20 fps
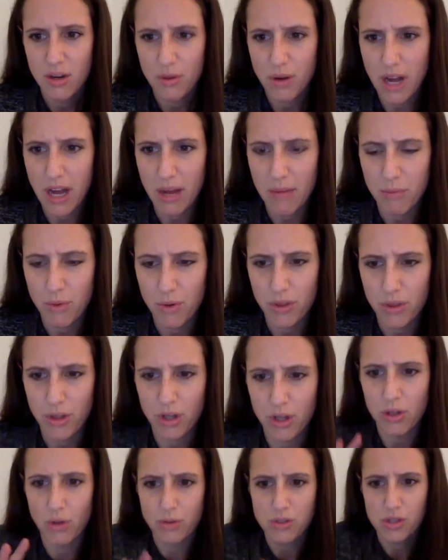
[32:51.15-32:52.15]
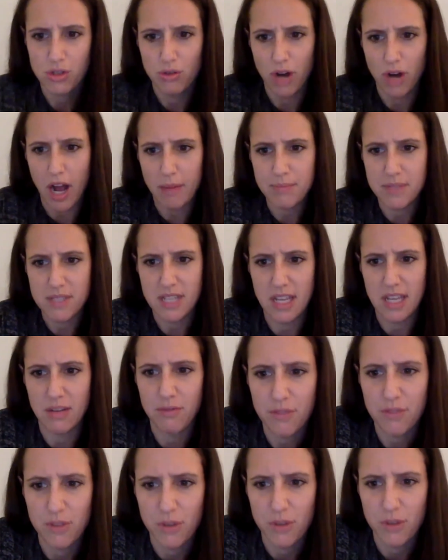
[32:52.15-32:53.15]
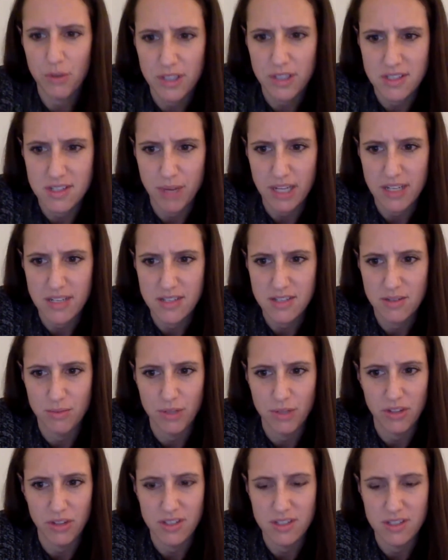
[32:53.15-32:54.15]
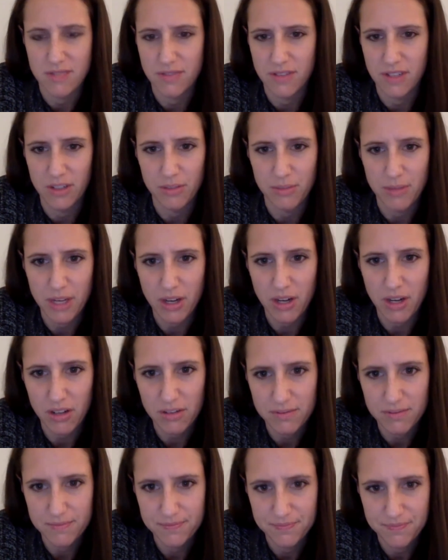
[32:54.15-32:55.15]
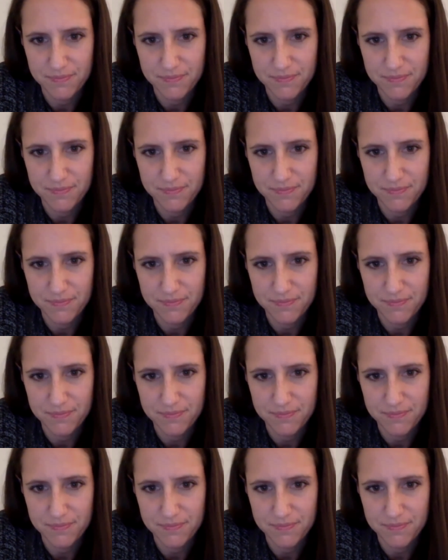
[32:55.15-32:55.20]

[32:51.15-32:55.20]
Um, were the close crops influenced by surrealist film at all?